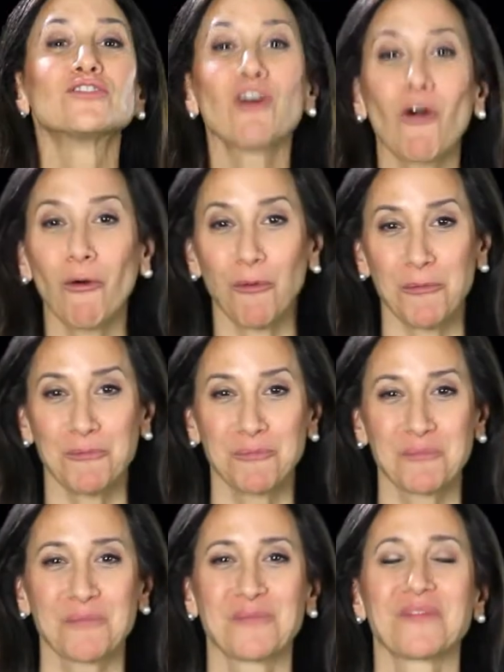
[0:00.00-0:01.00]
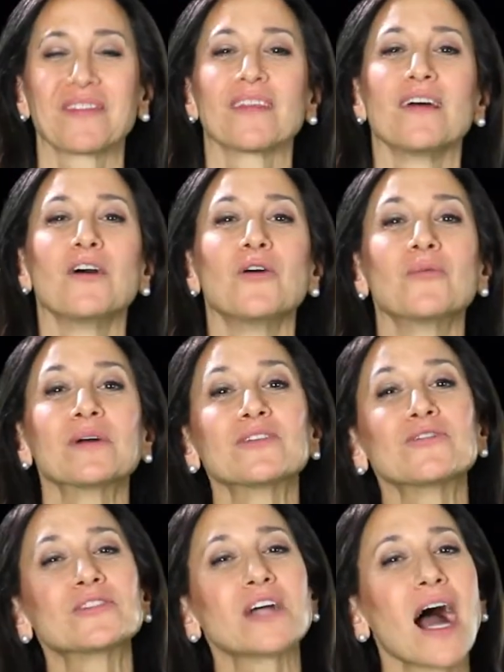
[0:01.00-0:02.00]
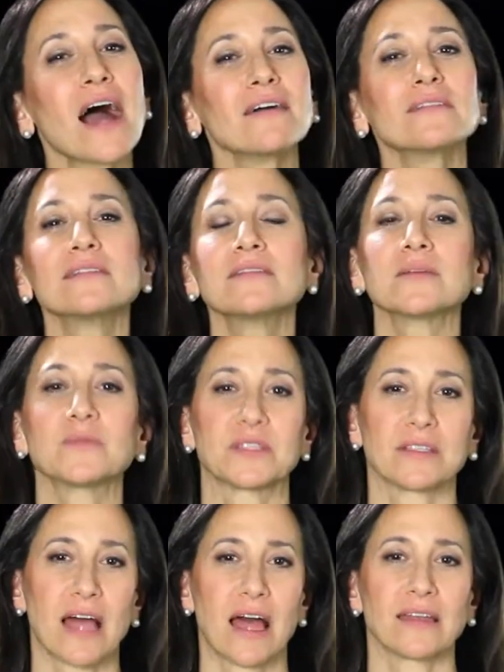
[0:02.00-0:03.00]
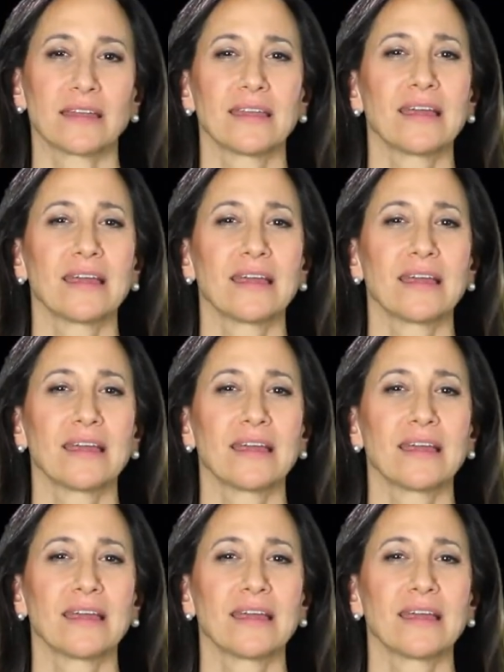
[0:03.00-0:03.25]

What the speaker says: So, when your child is upset,